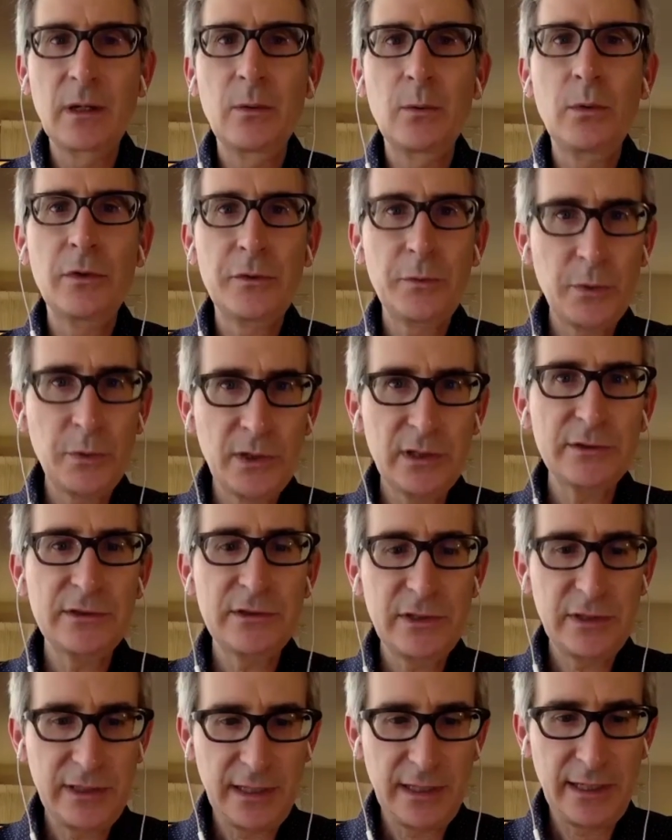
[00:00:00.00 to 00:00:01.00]
We're thrilled
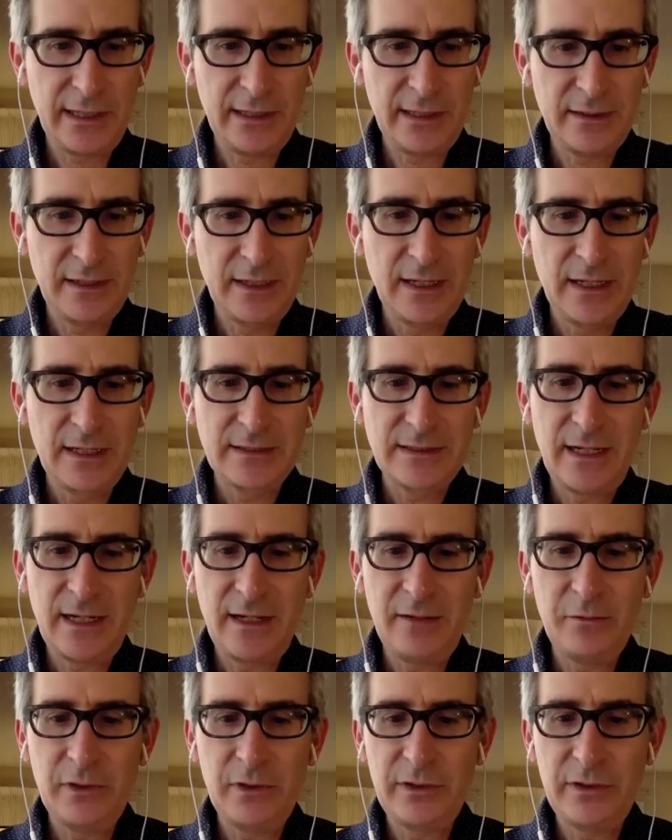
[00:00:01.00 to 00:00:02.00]
today to
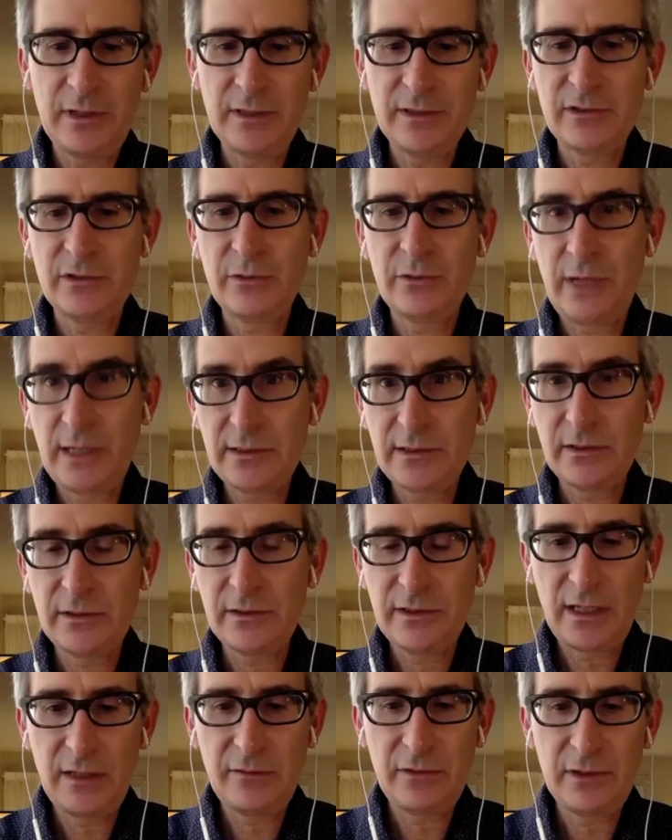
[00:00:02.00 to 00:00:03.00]
have with us director
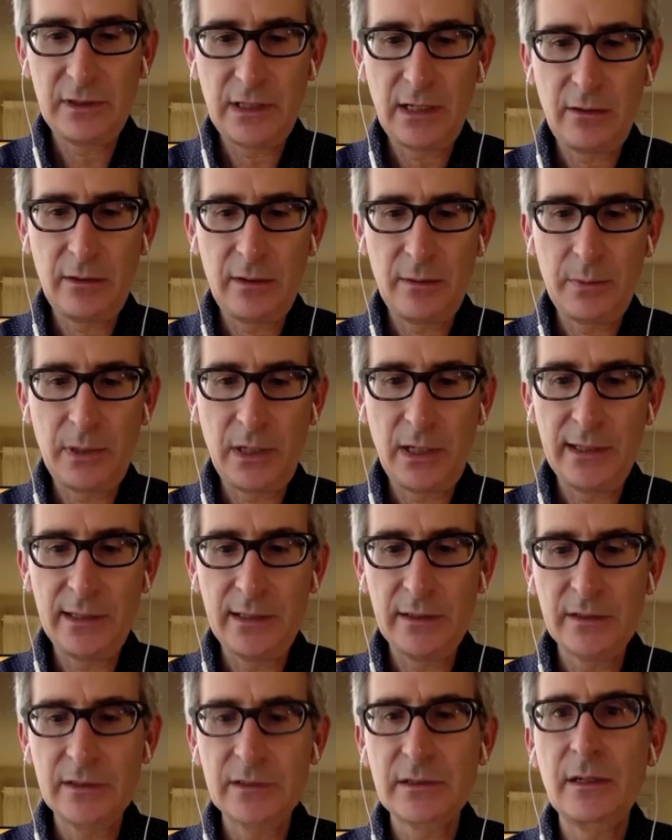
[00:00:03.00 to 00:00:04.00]
David Garrett
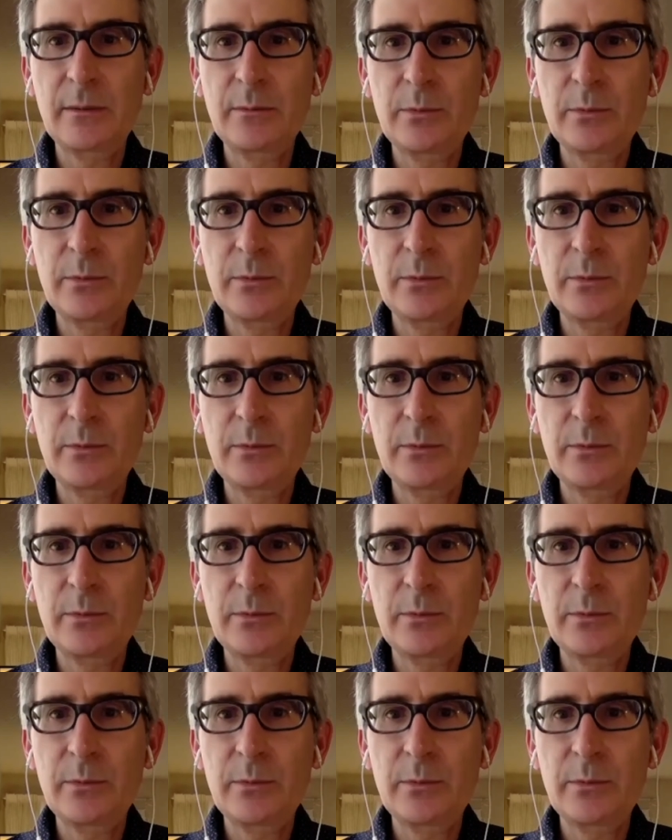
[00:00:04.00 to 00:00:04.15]
Byars and